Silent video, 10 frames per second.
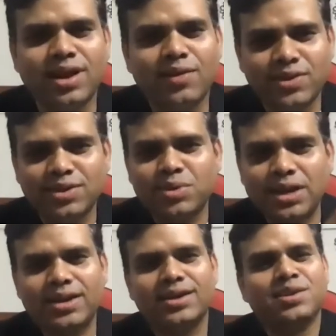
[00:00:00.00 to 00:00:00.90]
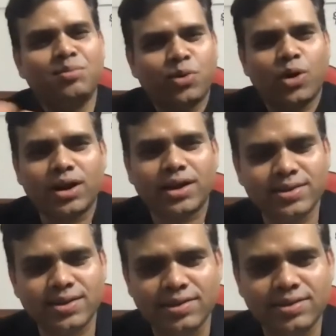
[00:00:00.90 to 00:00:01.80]
I've just created some
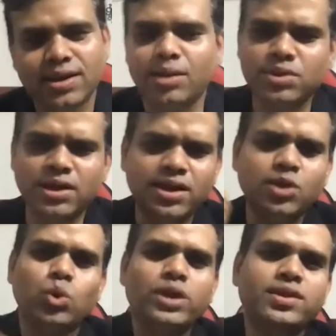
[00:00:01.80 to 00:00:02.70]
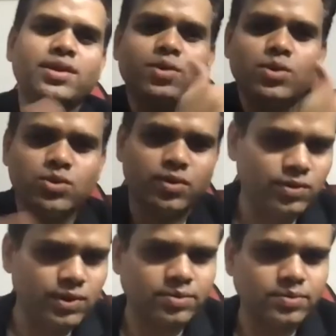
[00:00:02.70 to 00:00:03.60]
broadcast list and I'm sending it once and it goes to
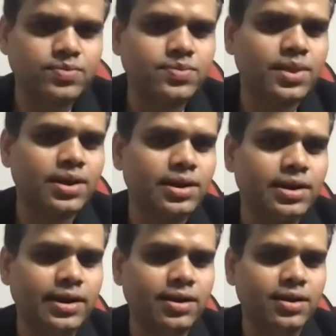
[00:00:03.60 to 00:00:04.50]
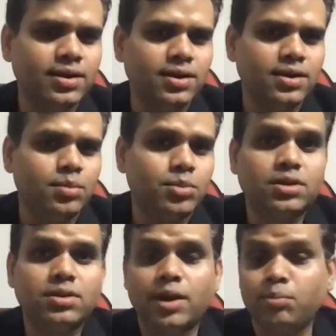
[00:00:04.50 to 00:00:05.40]
everyone, right?
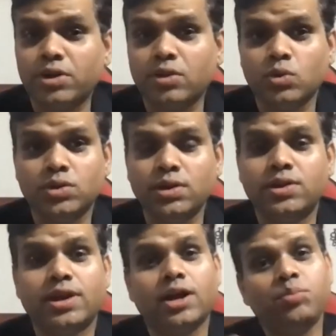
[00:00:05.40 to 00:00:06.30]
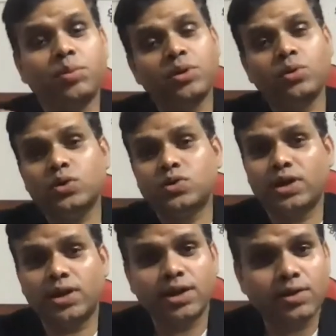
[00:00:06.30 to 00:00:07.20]
But the question is, there are people who are
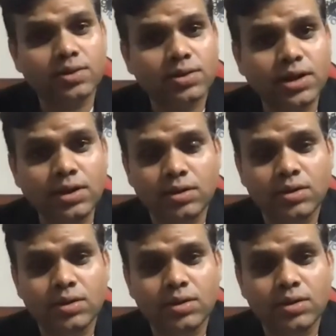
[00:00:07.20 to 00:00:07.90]
sharing it, right?